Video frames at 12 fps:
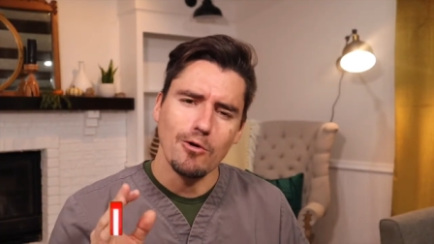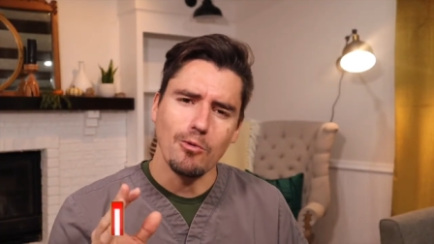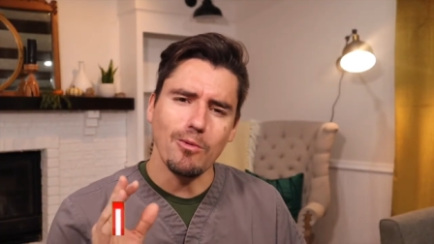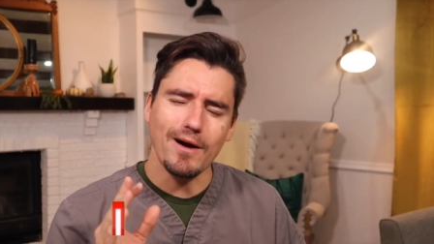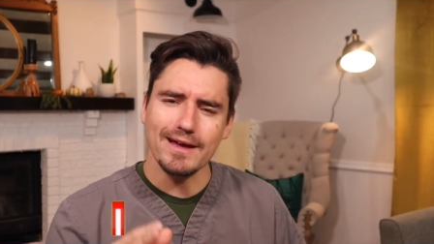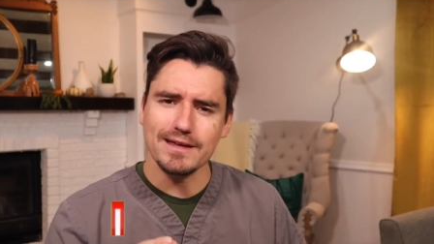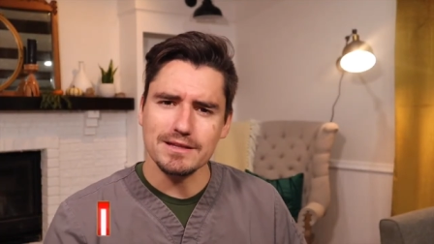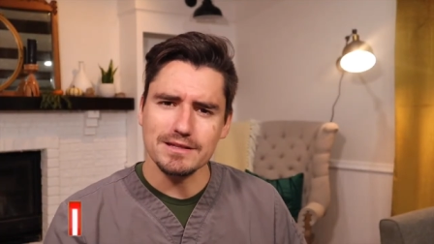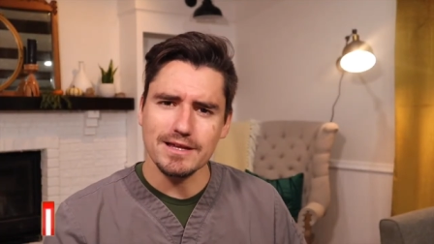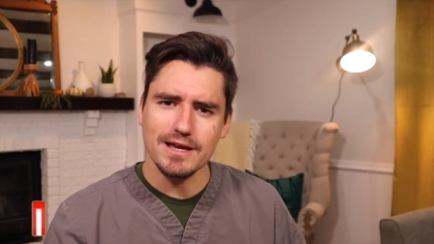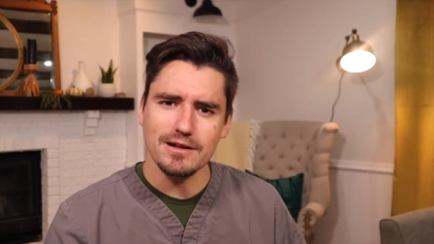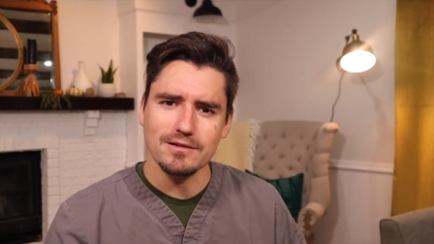Why is
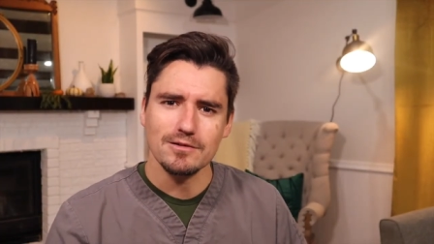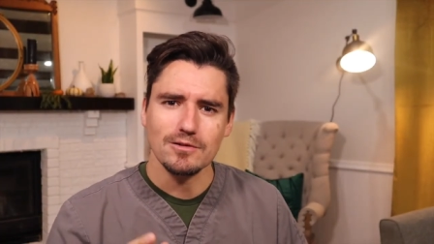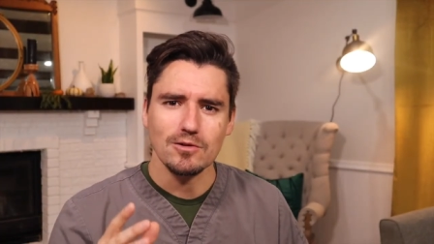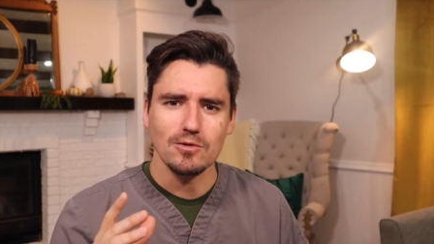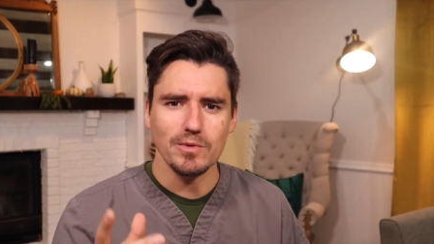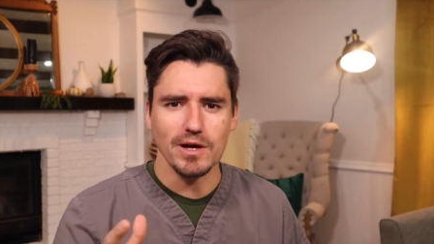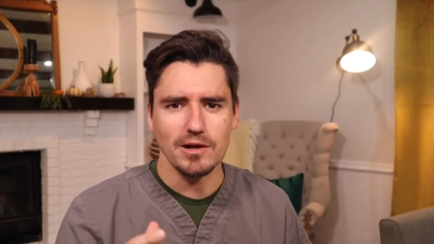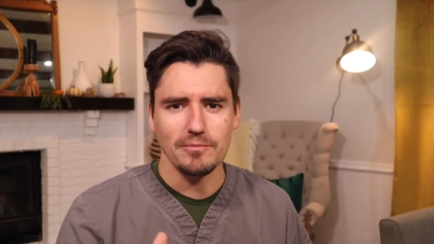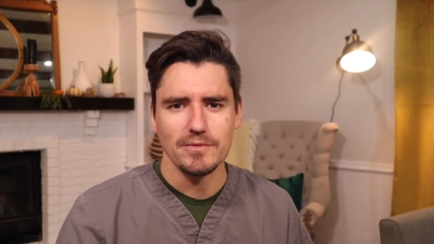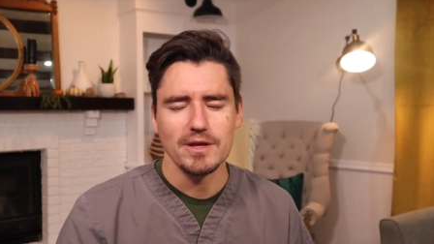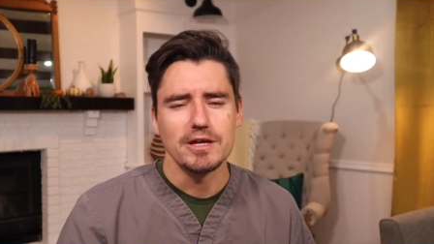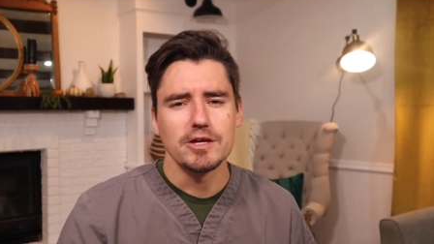that? Well,